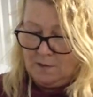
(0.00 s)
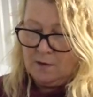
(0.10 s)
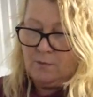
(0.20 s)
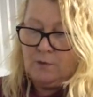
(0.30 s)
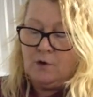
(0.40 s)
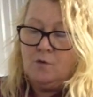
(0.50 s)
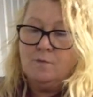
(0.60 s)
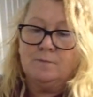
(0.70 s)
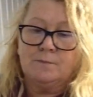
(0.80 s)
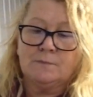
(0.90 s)
There we go.
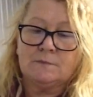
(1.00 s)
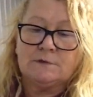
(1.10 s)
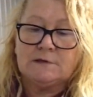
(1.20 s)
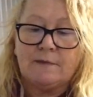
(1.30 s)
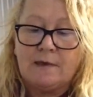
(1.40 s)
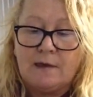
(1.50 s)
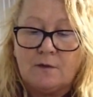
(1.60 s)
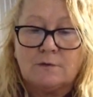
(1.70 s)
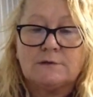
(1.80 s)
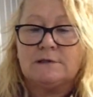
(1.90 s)
Take that
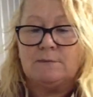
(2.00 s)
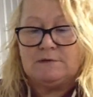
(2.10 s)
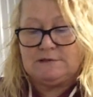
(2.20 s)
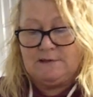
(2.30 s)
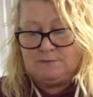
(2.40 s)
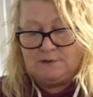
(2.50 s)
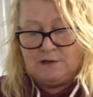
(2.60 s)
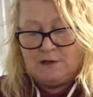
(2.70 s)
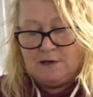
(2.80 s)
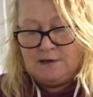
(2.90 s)
out, snip your seams.
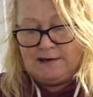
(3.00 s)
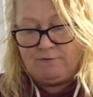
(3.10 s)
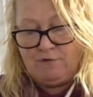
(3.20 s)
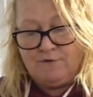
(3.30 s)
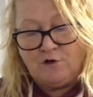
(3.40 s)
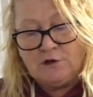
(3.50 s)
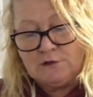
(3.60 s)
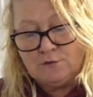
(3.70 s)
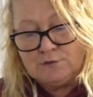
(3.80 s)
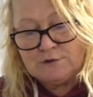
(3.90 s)
Get rid of all
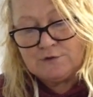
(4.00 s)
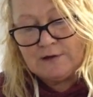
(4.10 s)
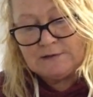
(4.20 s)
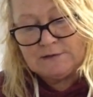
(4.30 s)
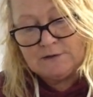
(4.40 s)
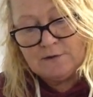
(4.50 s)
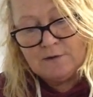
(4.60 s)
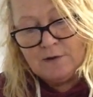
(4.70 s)
your loose threads.